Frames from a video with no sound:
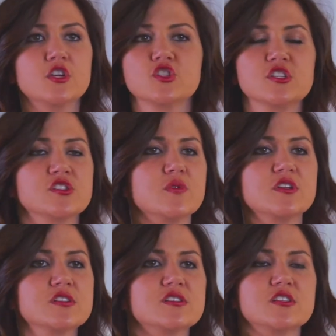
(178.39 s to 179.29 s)
she's
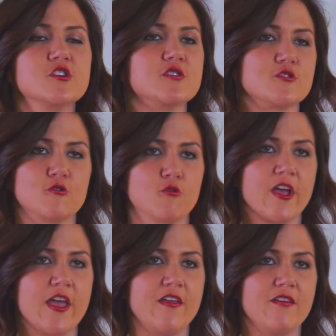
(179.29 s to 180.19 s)
going to see you as
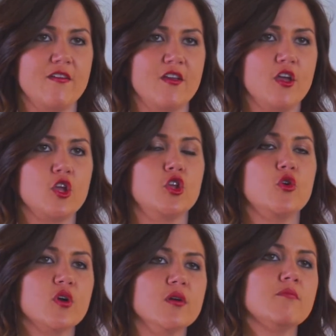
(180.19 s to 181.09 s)
great. You're